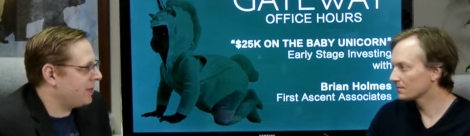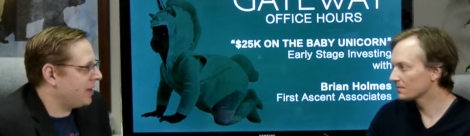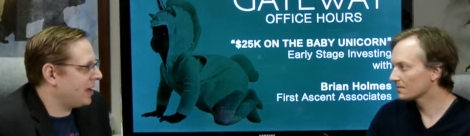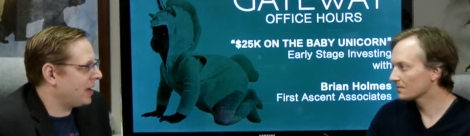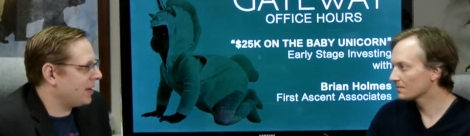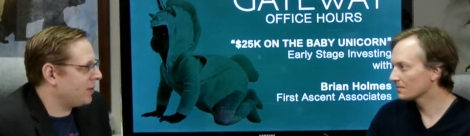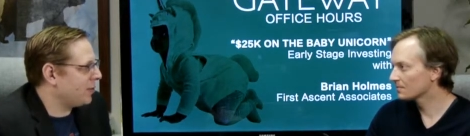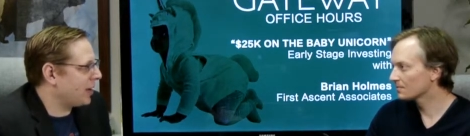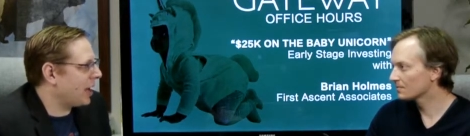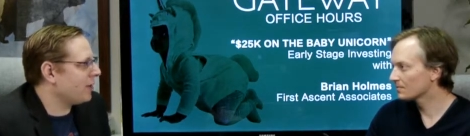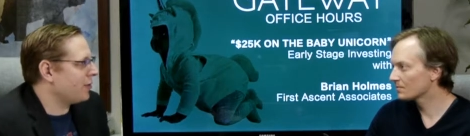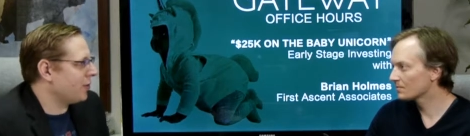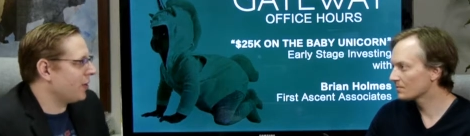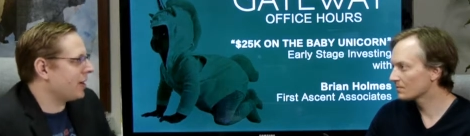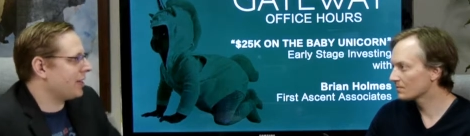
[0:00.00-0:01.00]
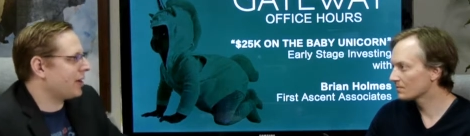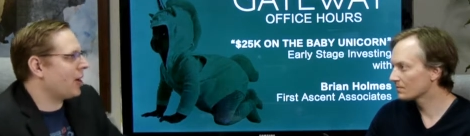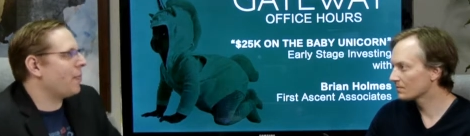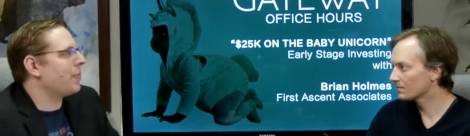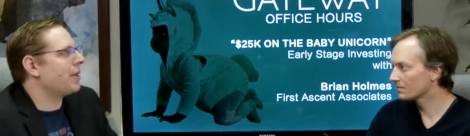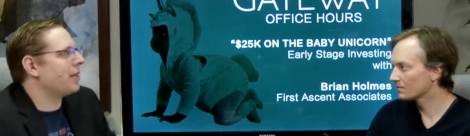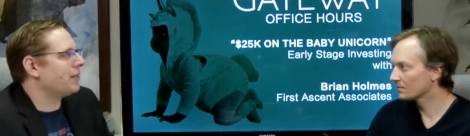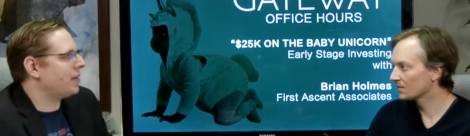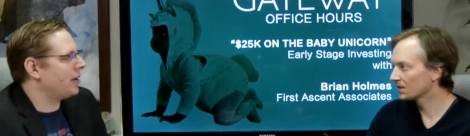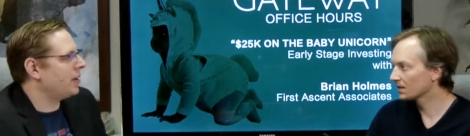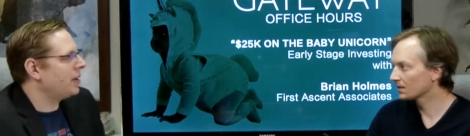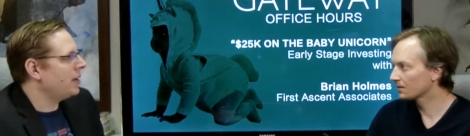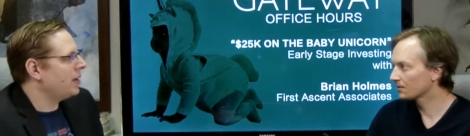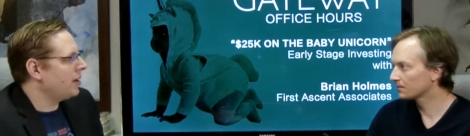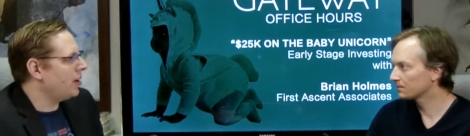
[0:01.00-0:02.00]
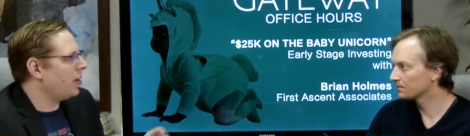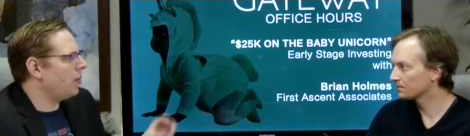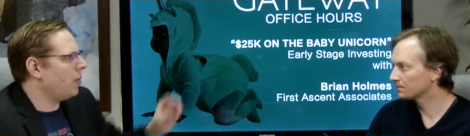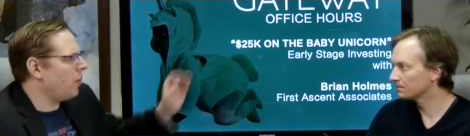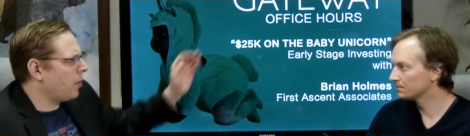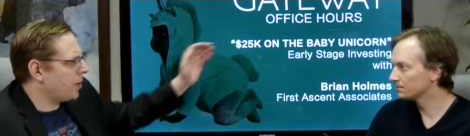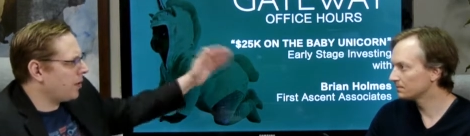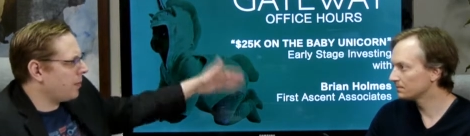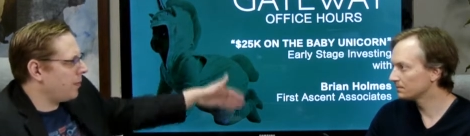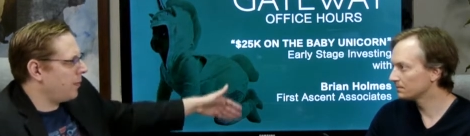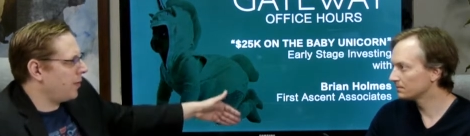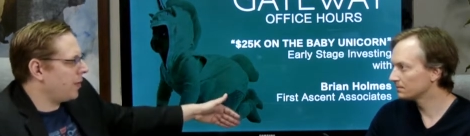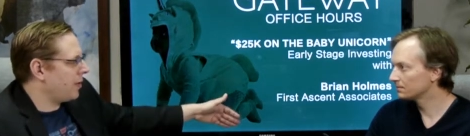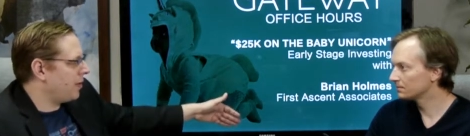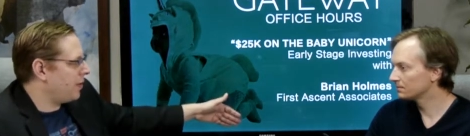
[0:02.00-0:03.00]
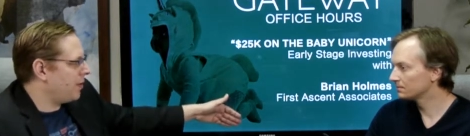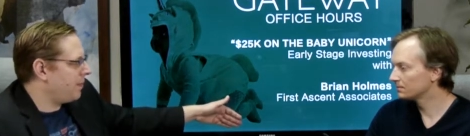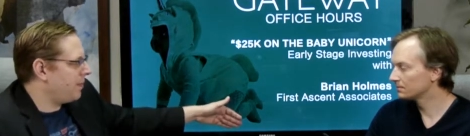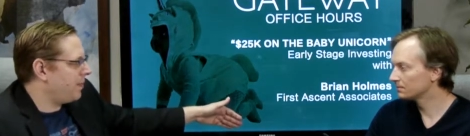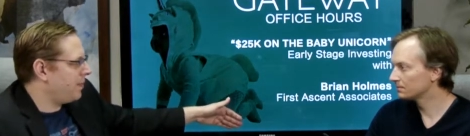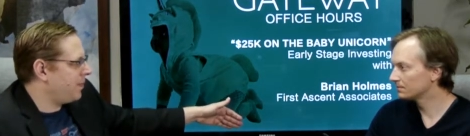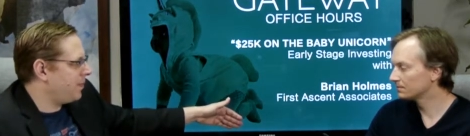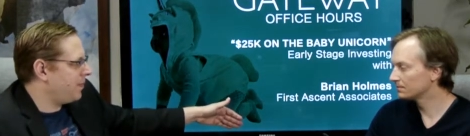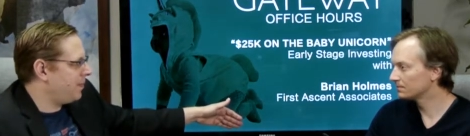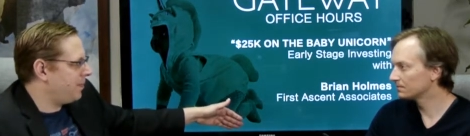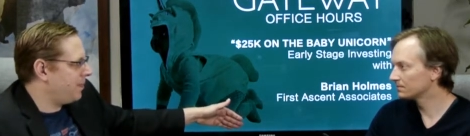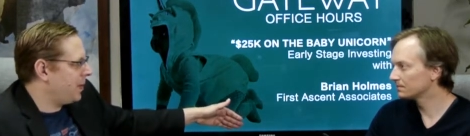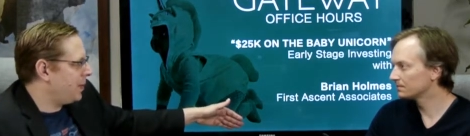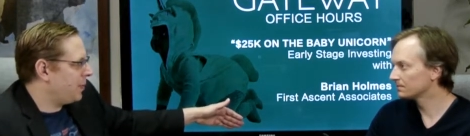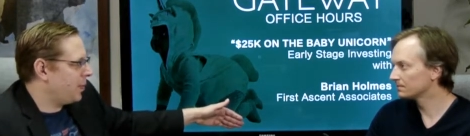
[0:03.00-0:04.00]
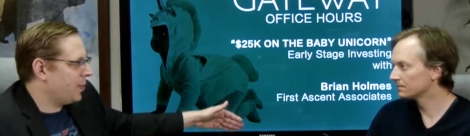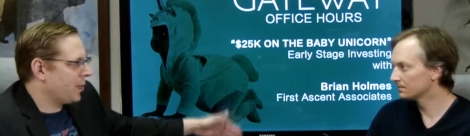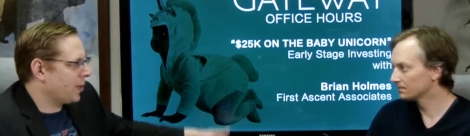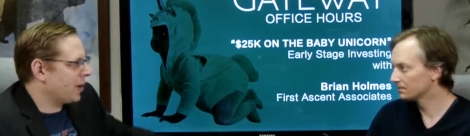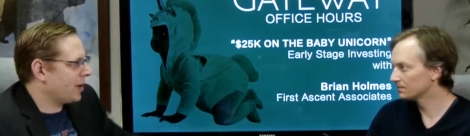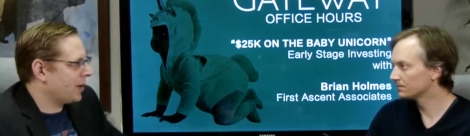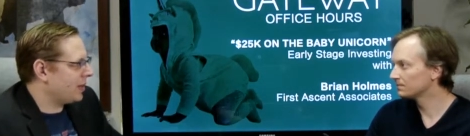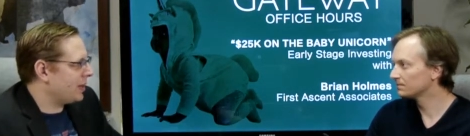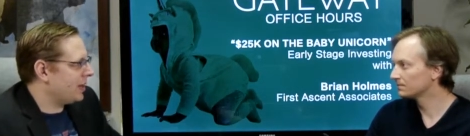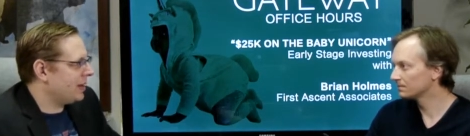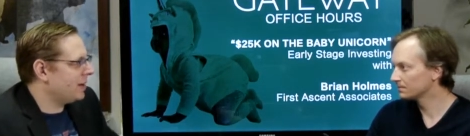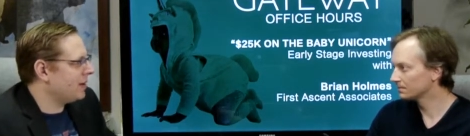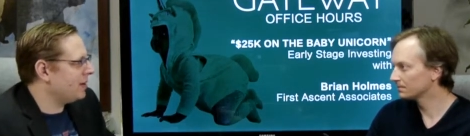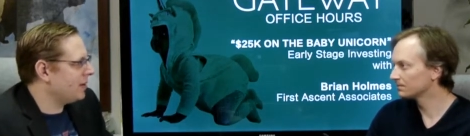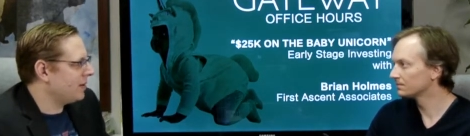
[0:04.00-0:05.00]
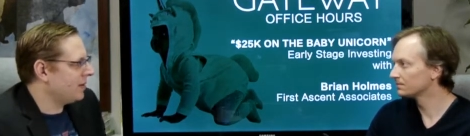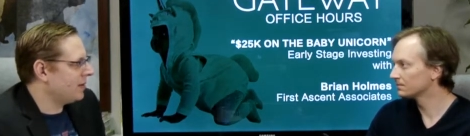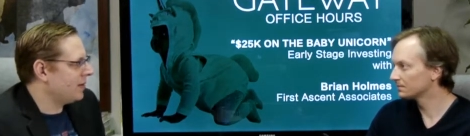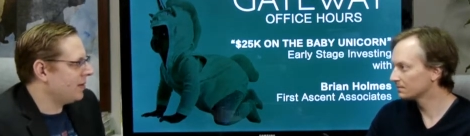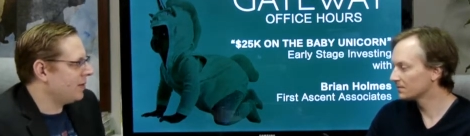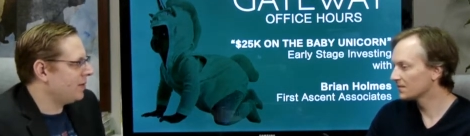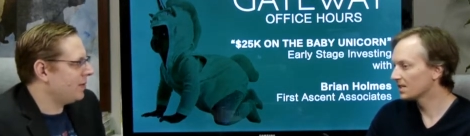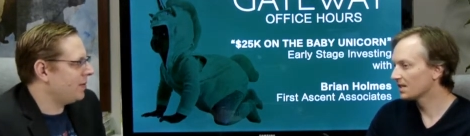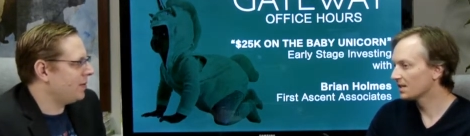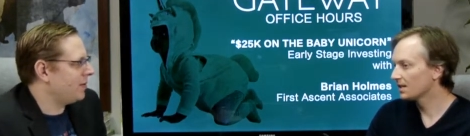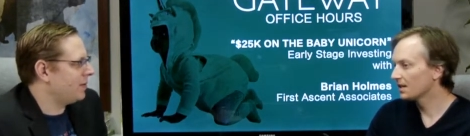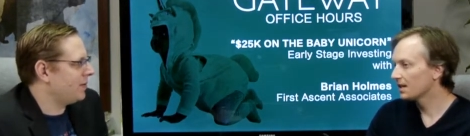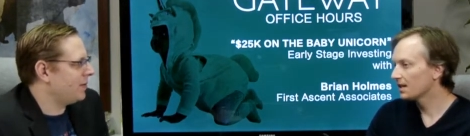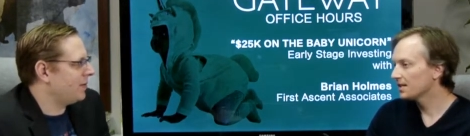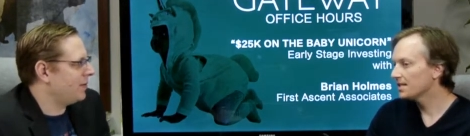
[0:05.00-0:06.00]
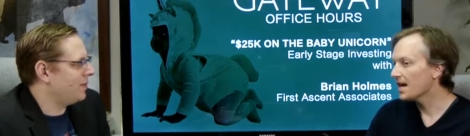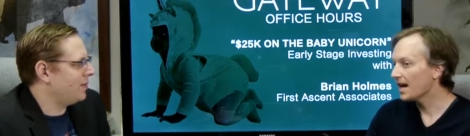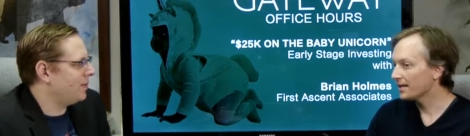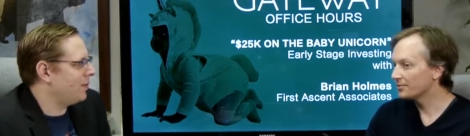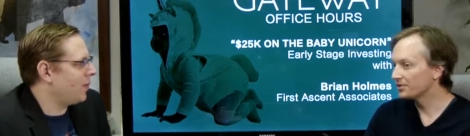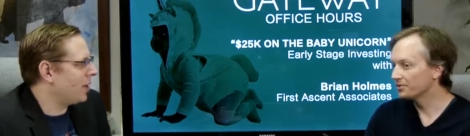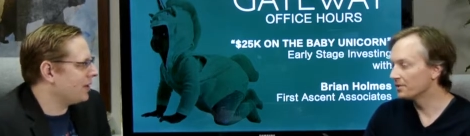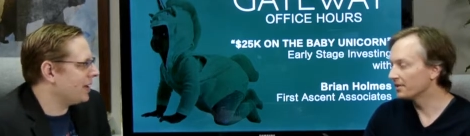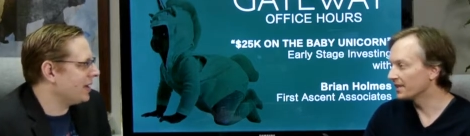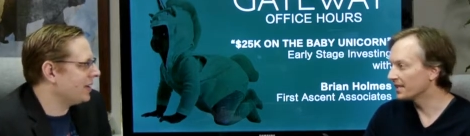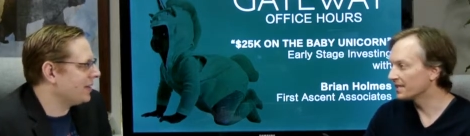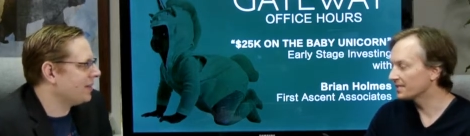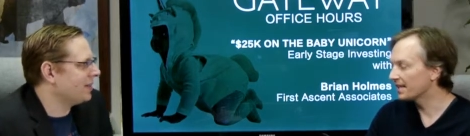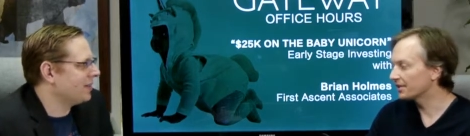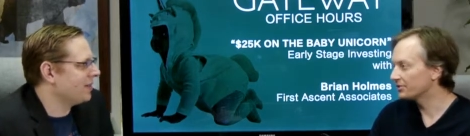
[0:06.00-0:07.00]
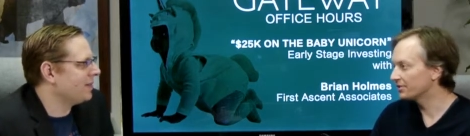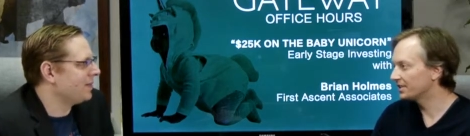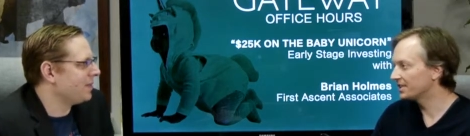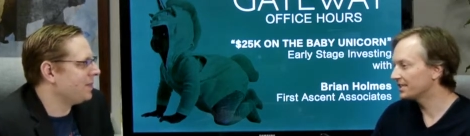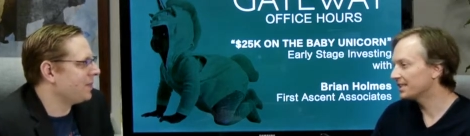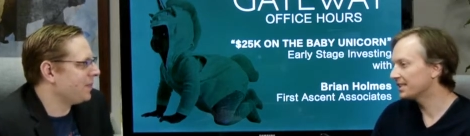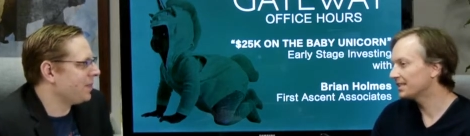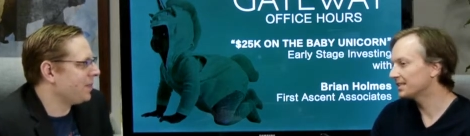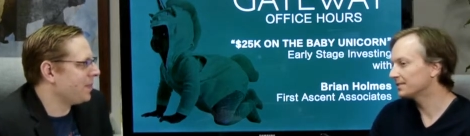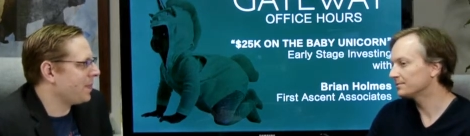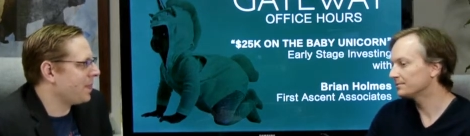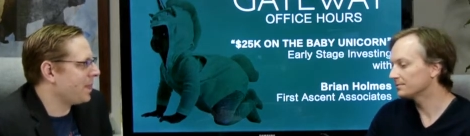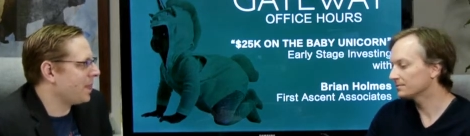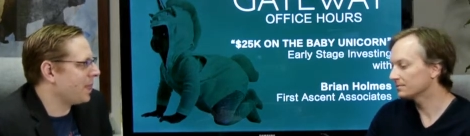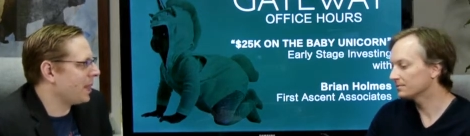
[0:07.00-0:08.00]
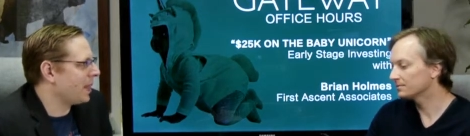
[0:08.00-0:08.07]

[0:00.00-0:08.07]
Speaker 1: take into account? Do you look at the company and say, "Oh, well, what are what are the people who are going to lead.
Speaker 2: Yeah, absolutely. Wanting. That's actually um,